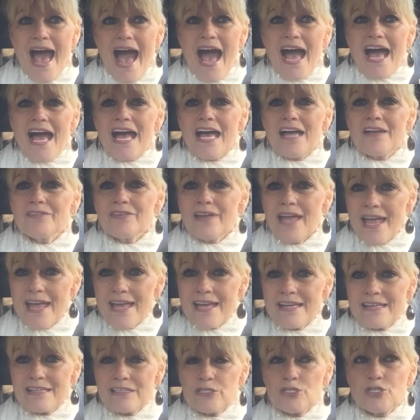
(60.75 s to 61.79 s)
I've
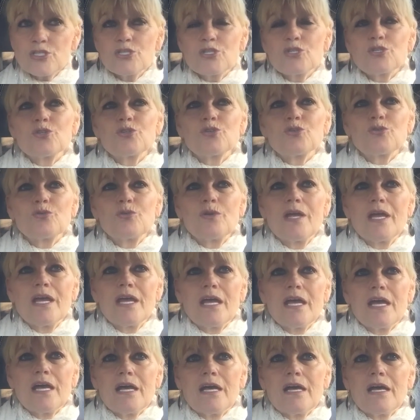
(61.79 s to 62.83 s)
had to
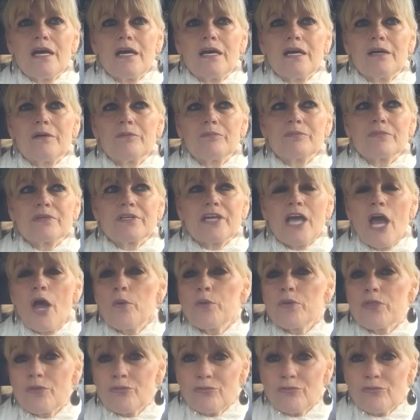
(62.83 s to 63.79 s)
um, go with the